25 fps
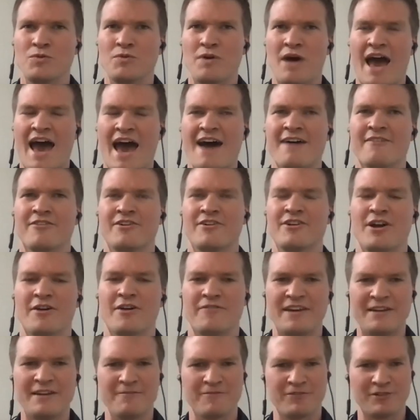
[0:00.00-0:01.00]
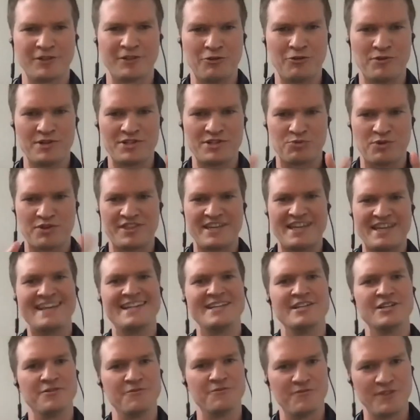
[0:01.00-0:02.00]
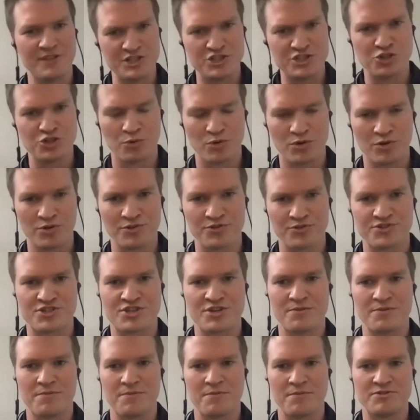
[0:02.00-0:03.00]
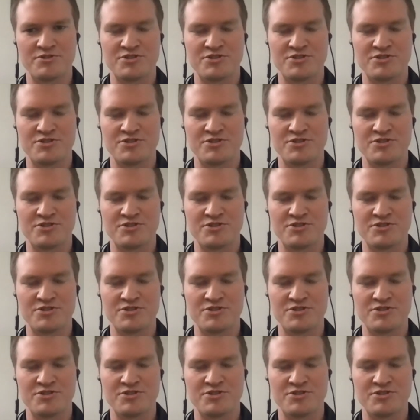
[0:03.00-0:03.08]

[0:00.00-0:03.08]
have enough influence with the individuals to,